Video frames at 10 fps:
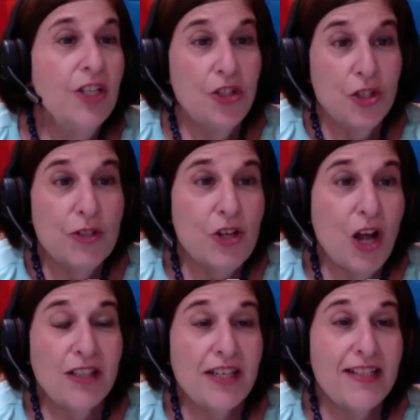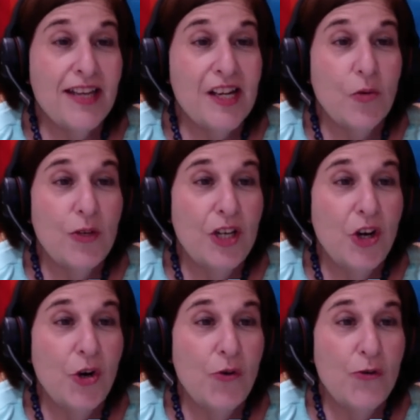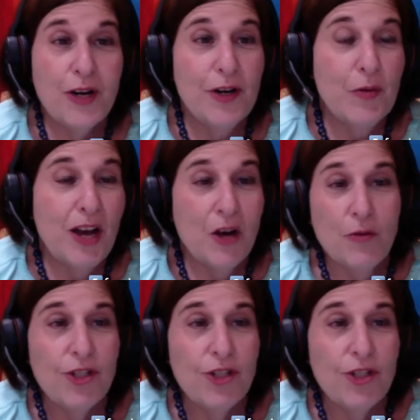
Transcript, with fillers: The Jewish holiday cycle we know very well,